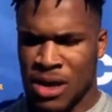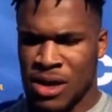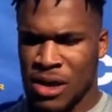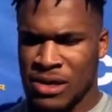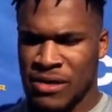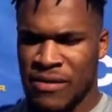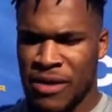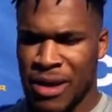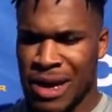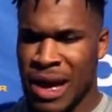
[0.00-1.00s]
You know, that's a
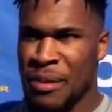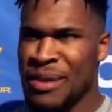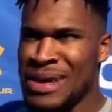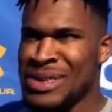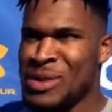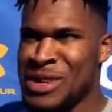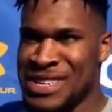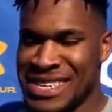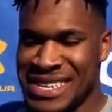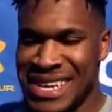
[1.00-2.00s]
very complex
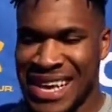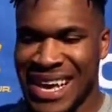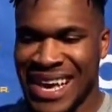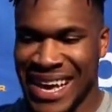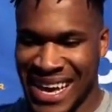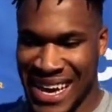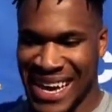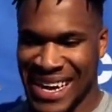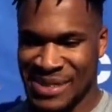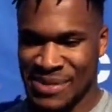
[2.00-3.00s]
question,
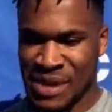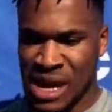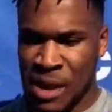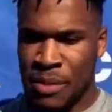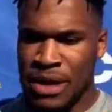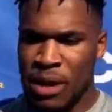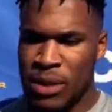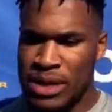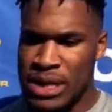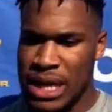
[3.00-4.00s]
but I
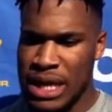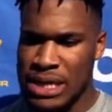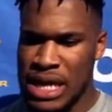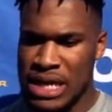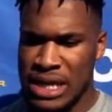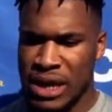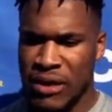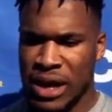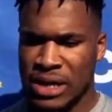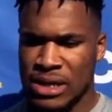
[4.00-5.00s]
would say this, it's a
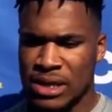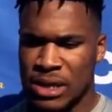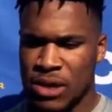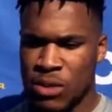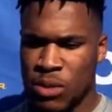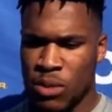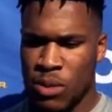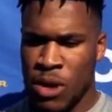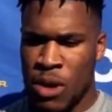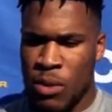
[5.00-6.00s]
great,
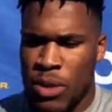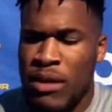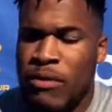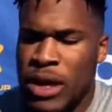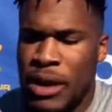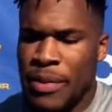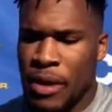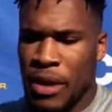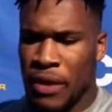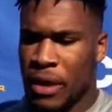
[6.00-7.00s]
whenever we get up
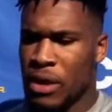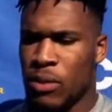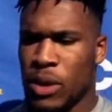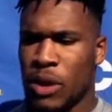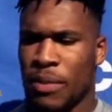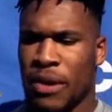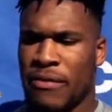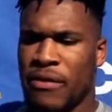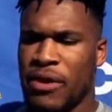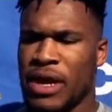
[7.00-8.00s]
there, I think we go up there
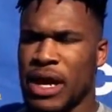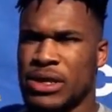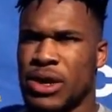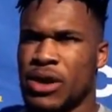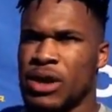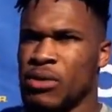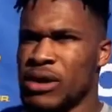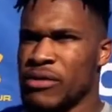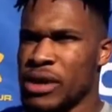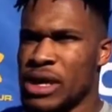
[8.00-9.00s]
4 days early,
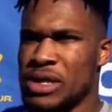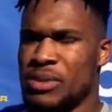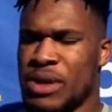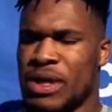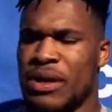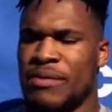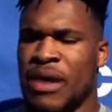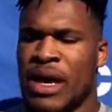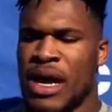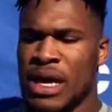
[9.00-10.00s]
whatever it is, but
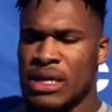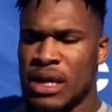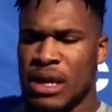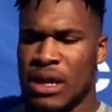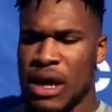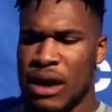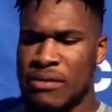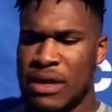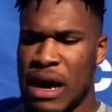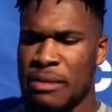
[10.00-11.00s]
it's a lot
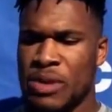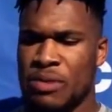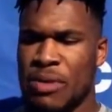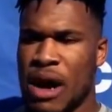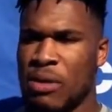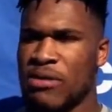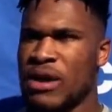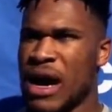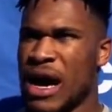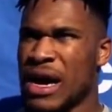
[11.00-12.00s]
of time to bond
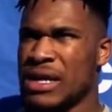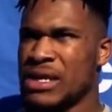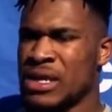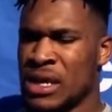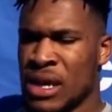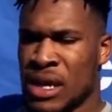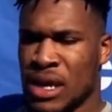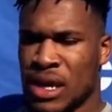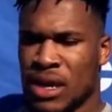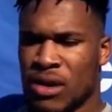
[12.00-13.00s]
with guys,
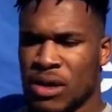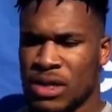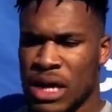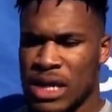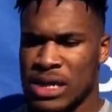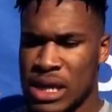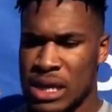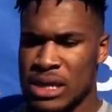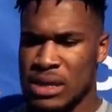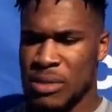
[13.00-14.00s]
you know, because like I
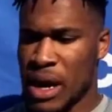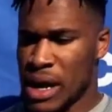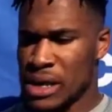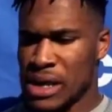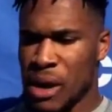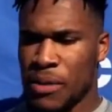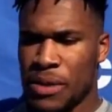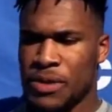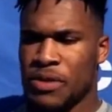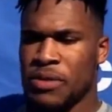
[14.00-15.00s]
said, this is my last time with
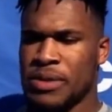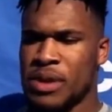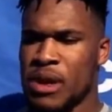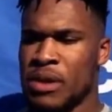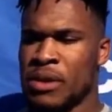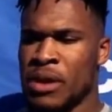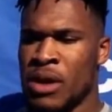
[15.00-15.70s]
this group, so